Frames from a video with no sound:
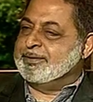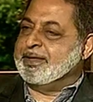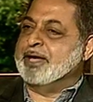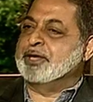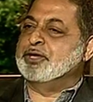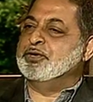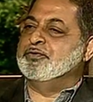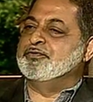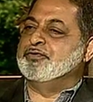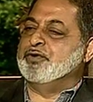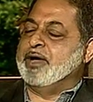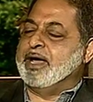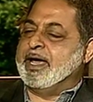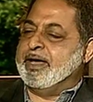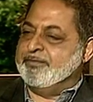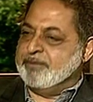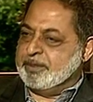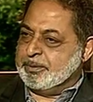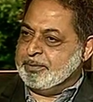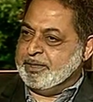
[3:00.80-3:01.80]
Thank you for
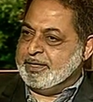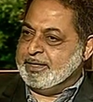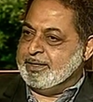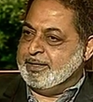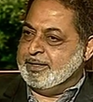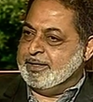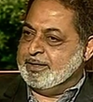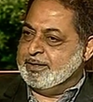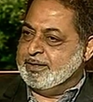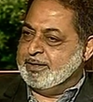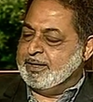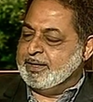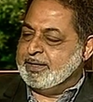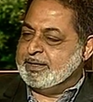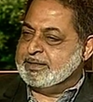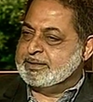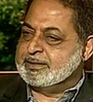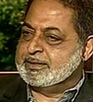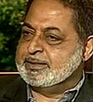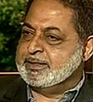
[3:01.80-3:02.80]
having me here,
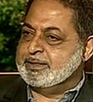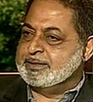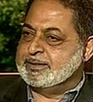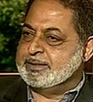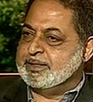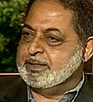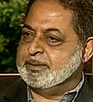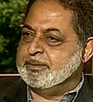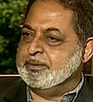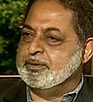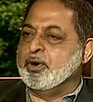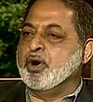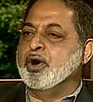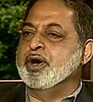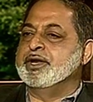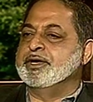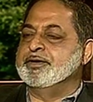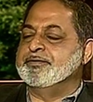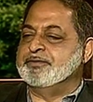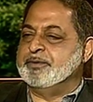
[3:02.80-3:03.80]
and it's it's an
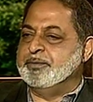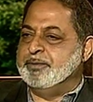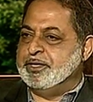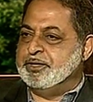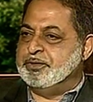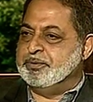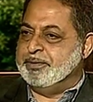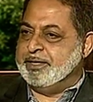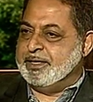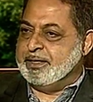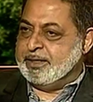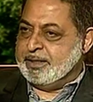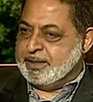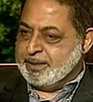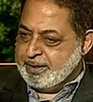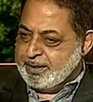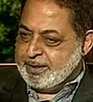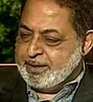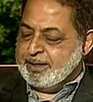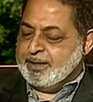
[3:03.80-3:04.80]
honor for me to be
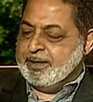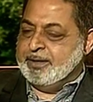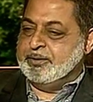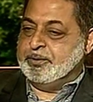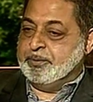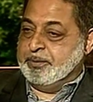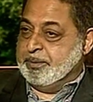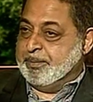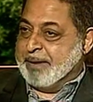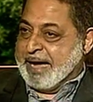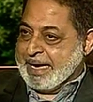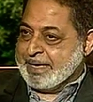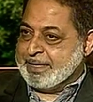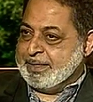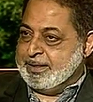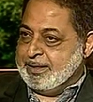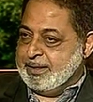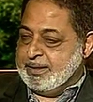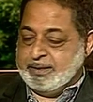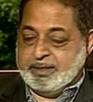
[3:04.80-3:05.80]
Thank you. to be back
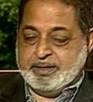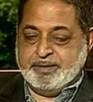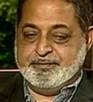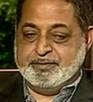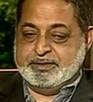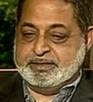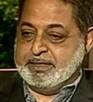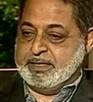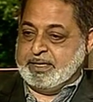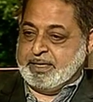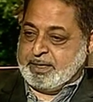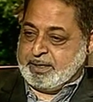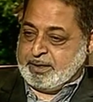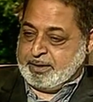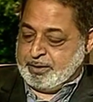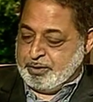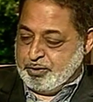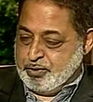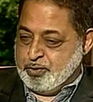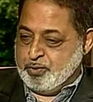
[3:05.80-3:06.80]
in India
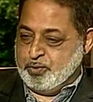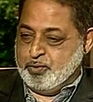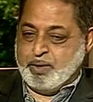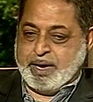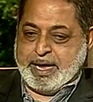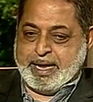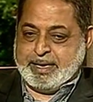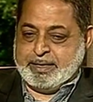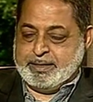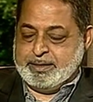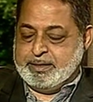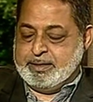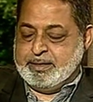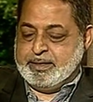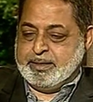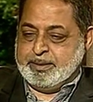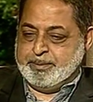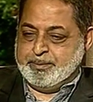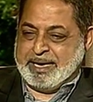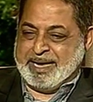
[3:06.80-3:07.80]
visiting you and
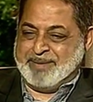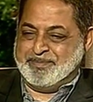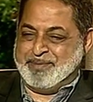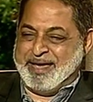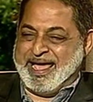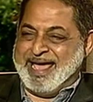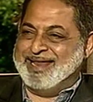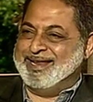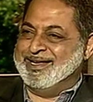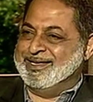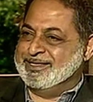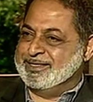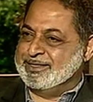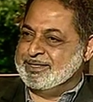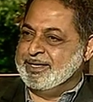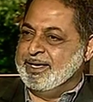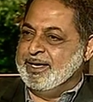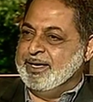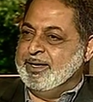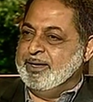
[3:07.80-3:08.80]
uh, my
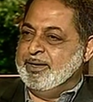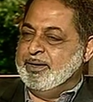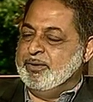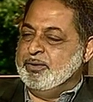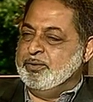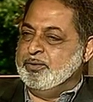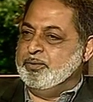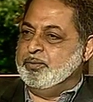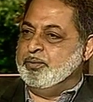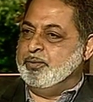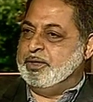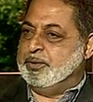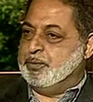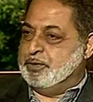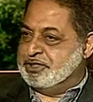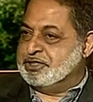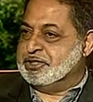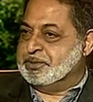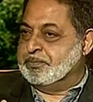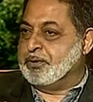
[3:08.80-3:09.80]
parents,
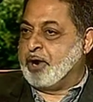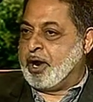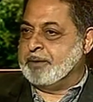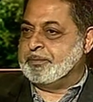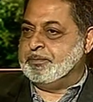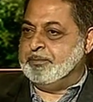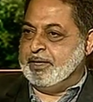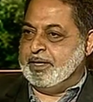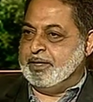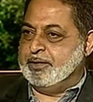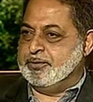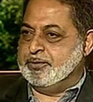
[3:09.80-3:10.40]
which has brought me